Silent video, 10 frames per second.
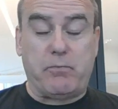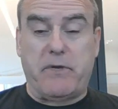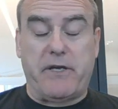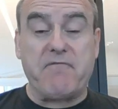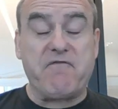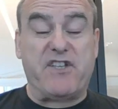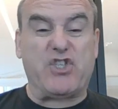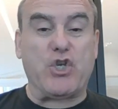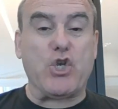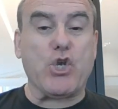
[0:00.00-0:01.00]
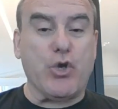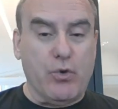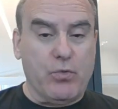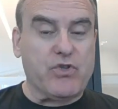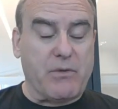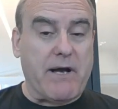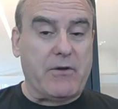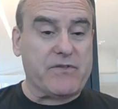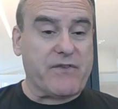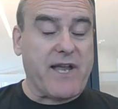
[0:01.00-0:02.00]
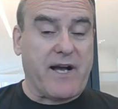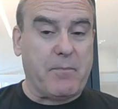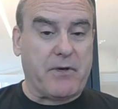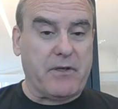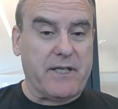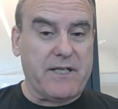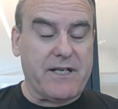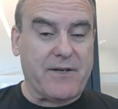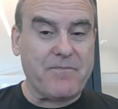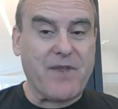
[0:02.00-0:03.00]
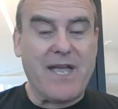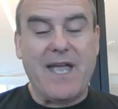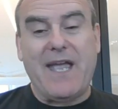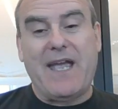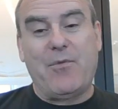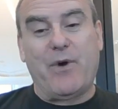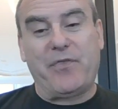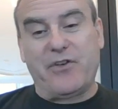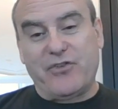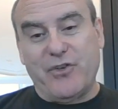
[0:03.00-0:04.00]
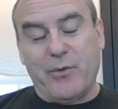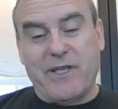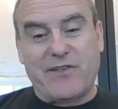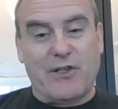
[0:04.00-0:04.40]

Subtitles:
investing huge amounts of capital in here. And what they're doing is